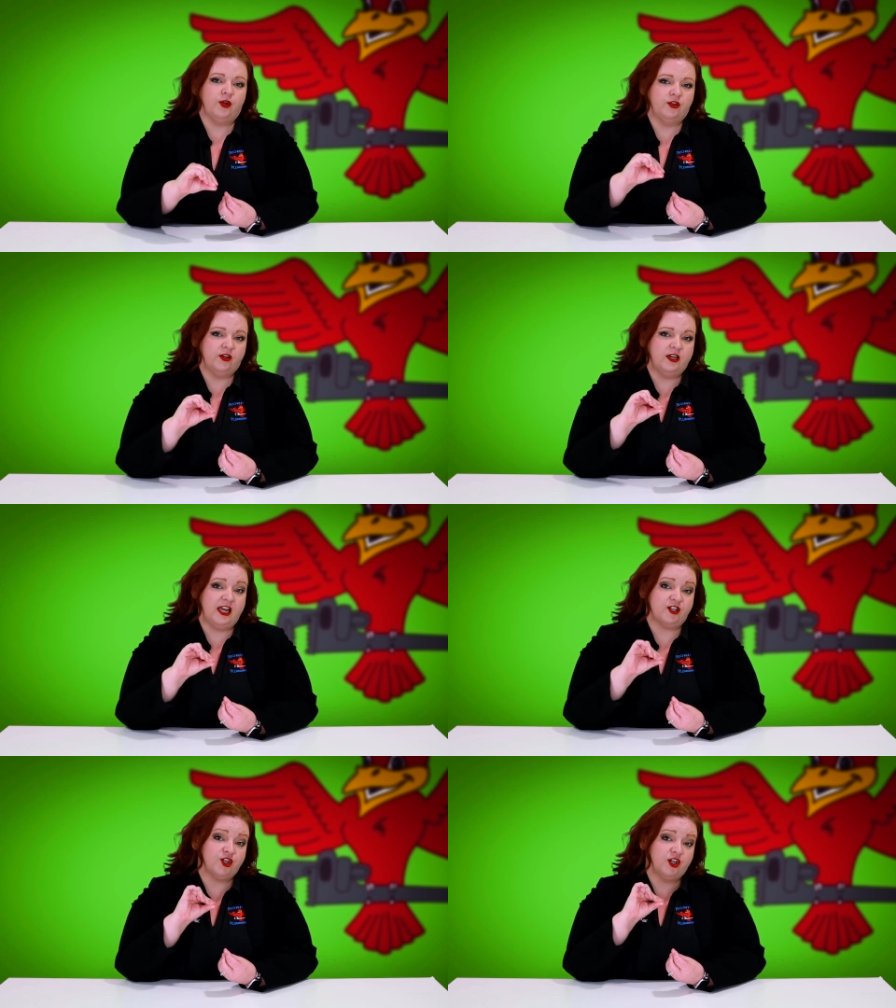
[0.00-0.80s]
where you
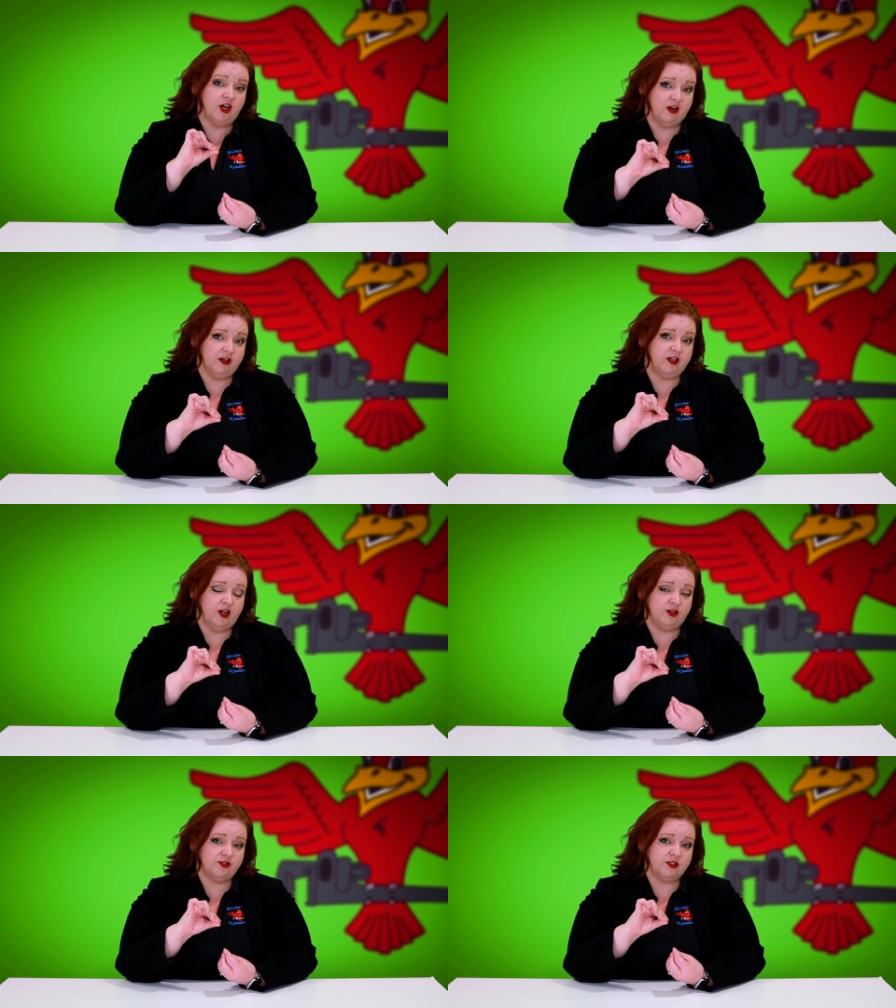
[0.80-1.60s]
connect your garden
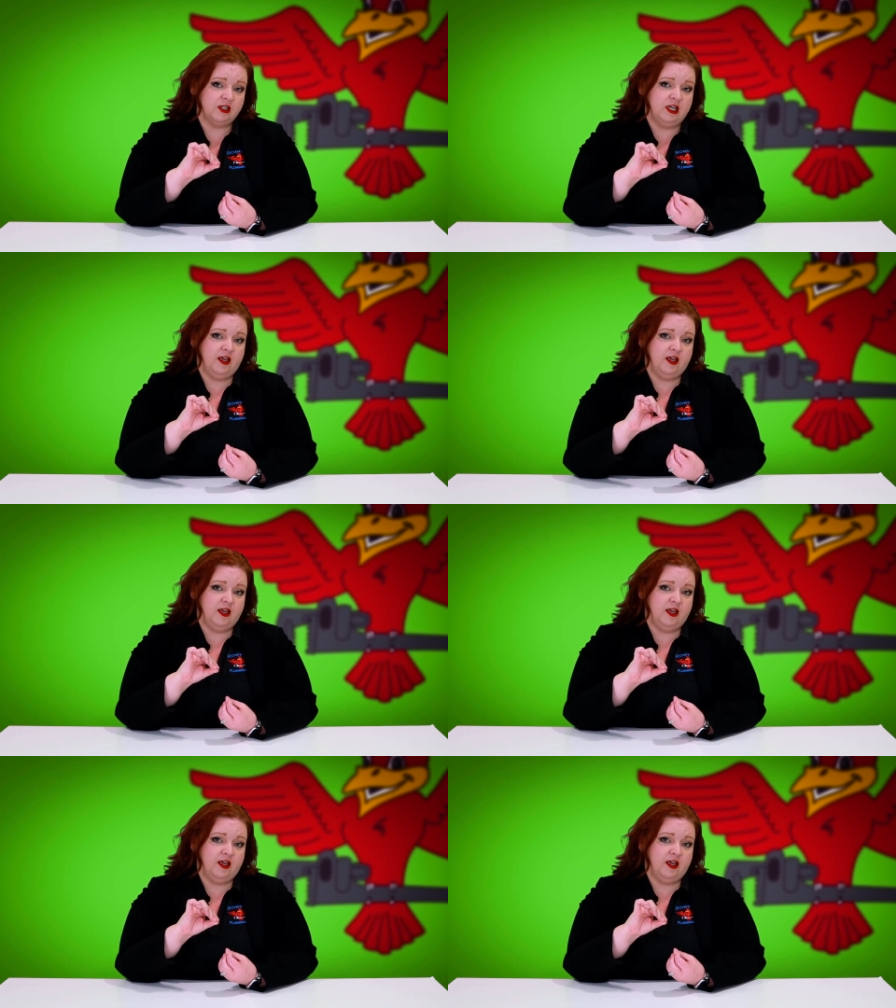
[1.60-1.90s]
hose.